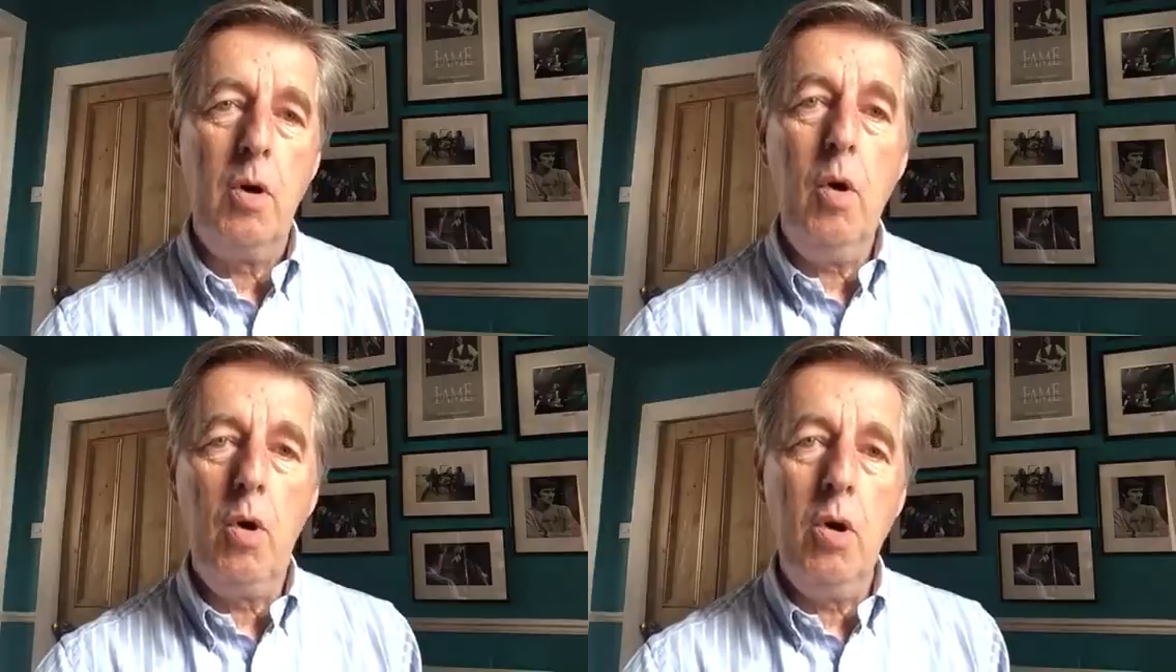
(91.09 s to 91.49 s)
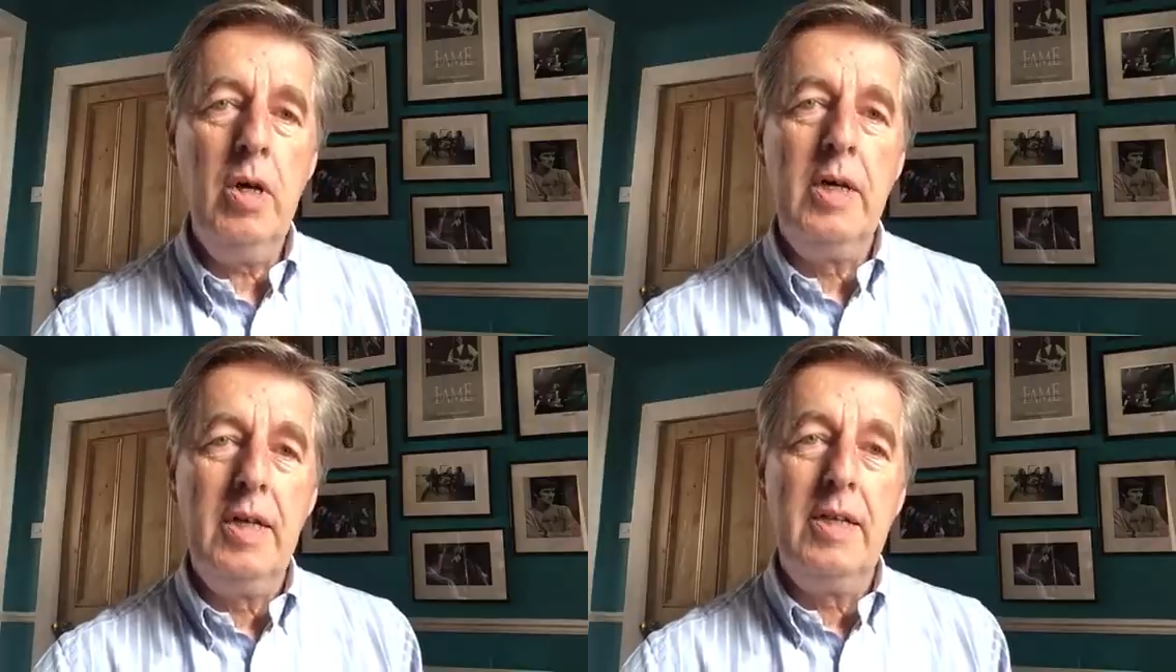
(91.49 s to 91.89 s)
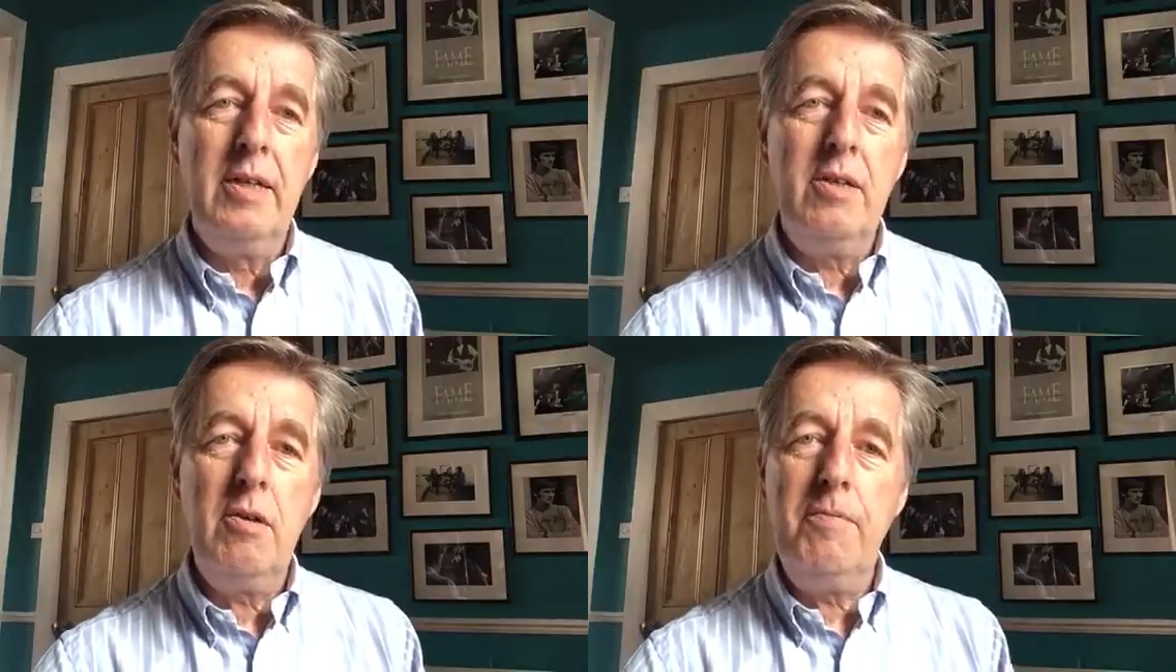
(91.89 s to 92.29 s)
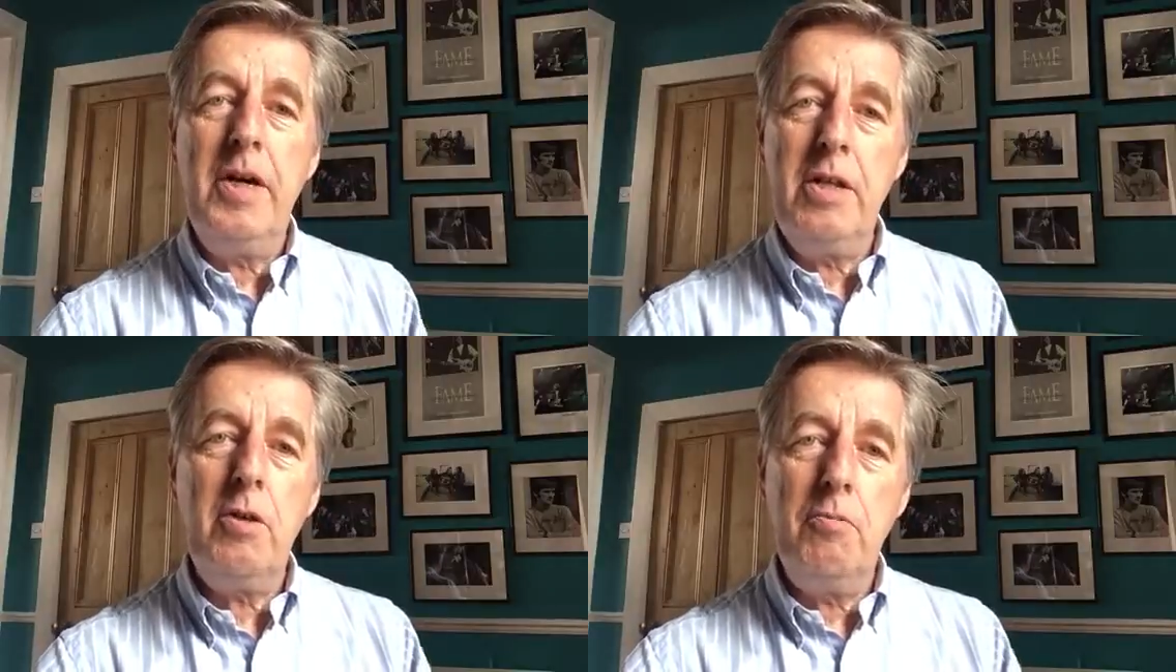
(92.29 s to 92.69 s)
or you
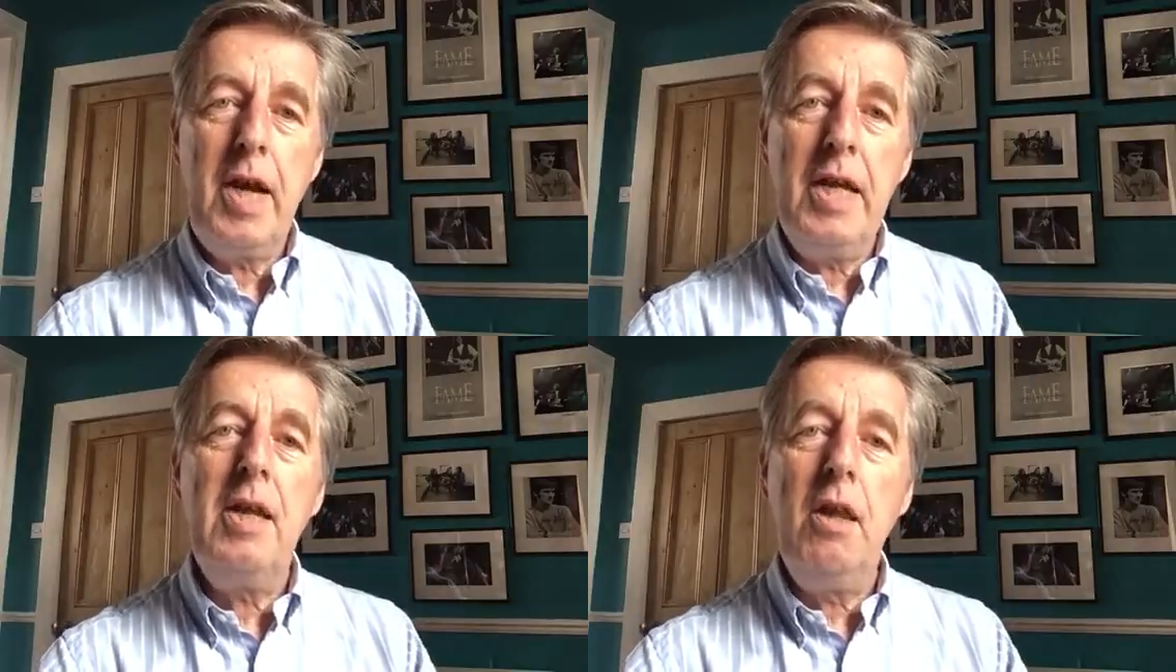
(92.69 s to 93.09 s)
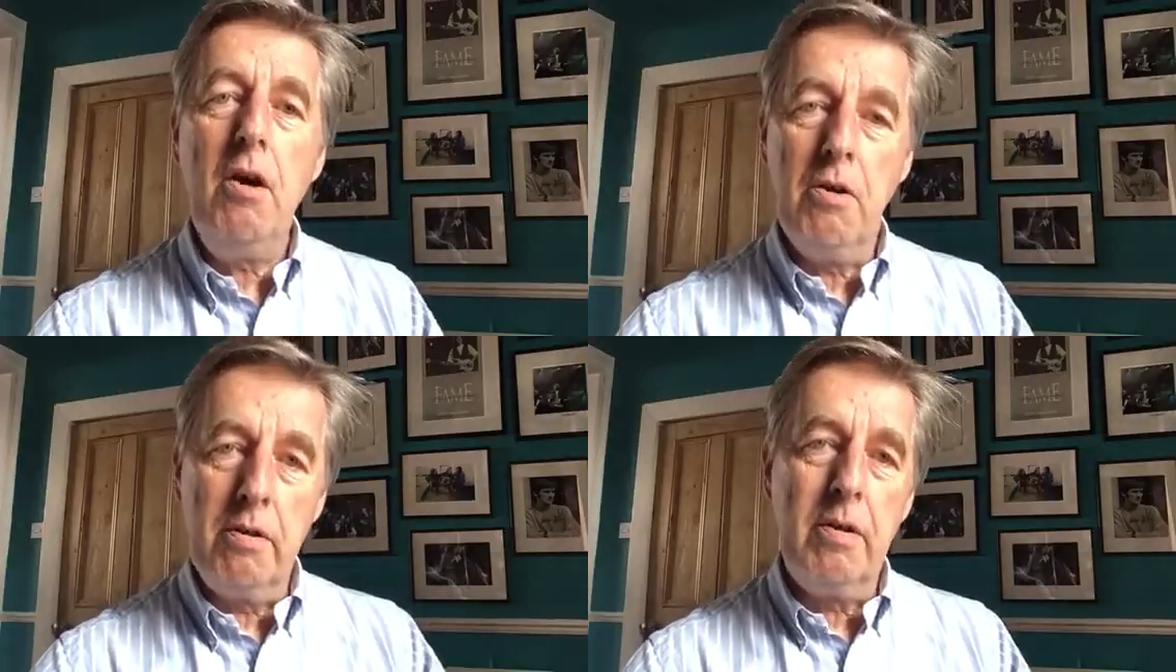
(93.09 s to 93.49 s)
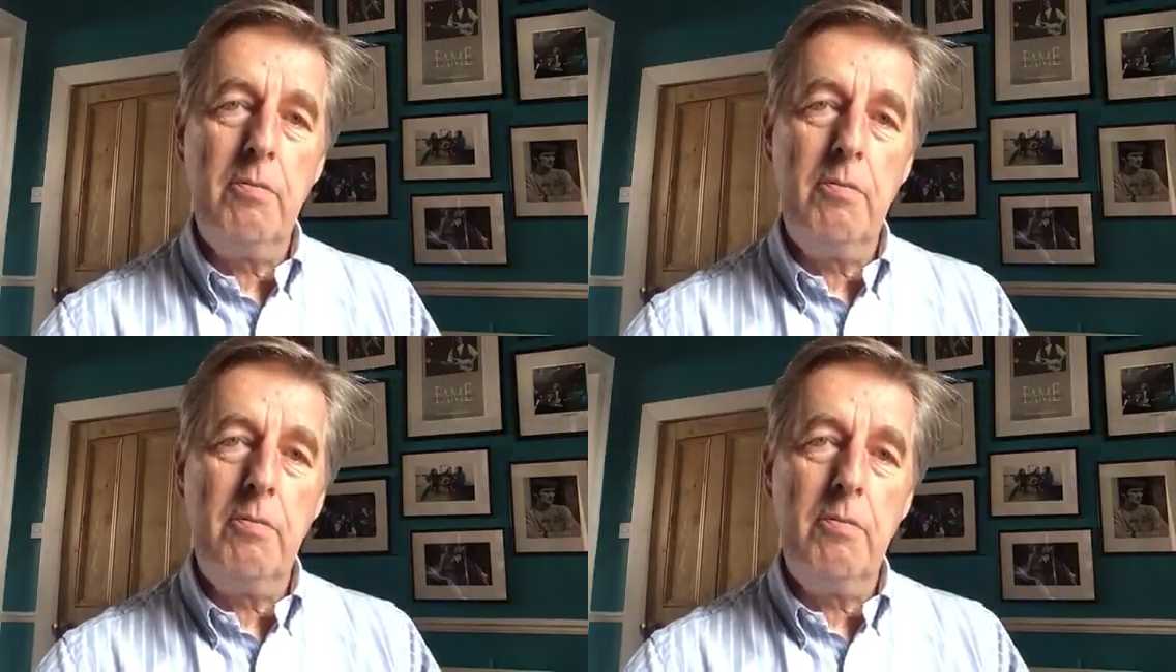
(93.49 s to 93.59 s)
find that you're running long